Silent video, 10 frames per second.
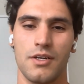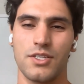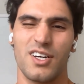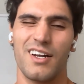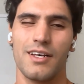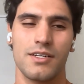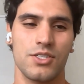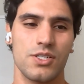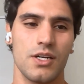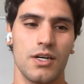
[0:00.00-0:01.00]
It's kind of
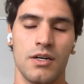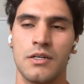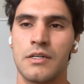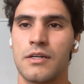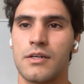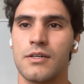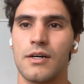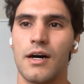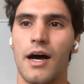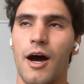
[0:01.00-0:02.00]
like just a,
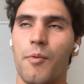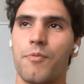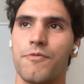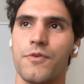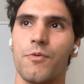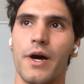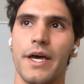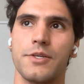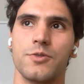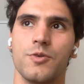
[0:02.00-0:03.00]
a helpful
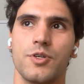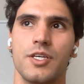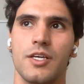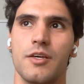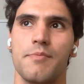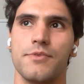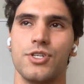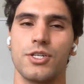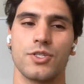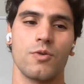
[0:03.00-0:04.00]
way to keep
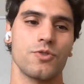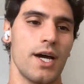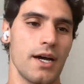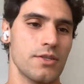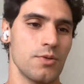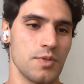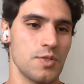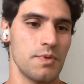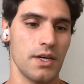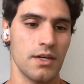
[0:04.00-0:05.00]
judges on track, so to
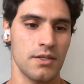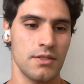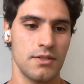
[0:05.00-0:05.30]
speak.